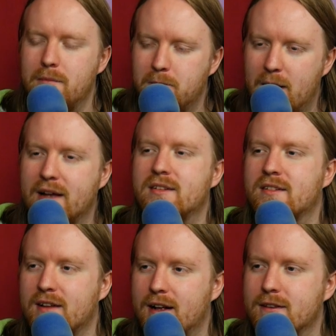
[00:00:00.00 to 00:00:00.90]
it makes
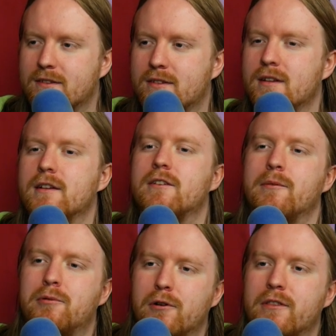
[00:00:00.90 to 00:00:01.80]
sense to
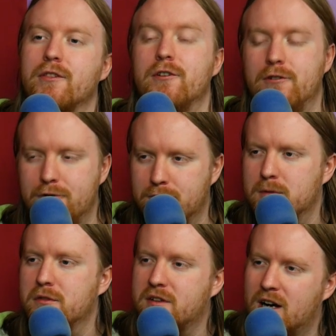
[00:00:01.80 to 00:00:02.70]
put the two
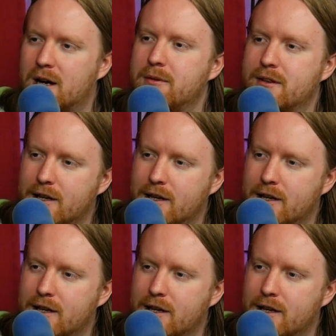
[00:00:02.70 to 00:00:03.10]
most common